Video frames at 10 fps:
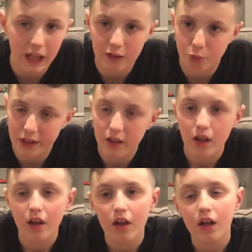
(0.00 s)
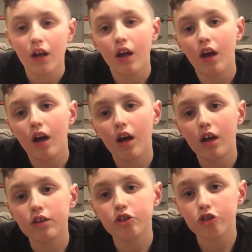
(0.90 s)
last week.
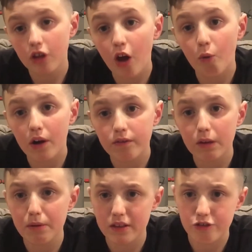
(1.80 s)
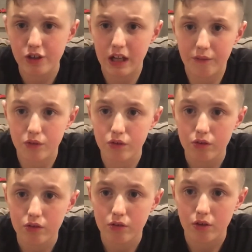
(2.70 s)
So what if they beat the
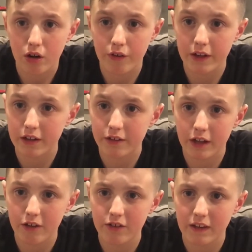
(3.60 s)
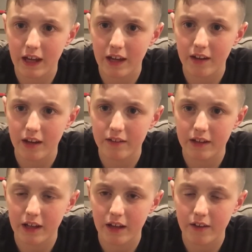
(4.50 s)
Chiefs? Are they contenders in the a- in
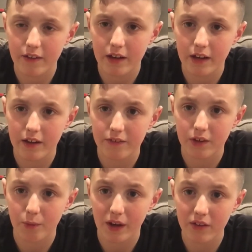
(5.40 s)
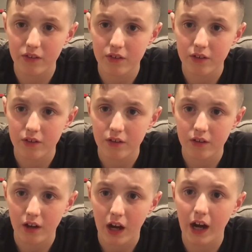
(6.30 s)
the AFC West?
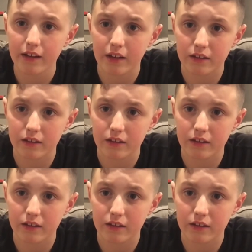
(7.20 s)
Highly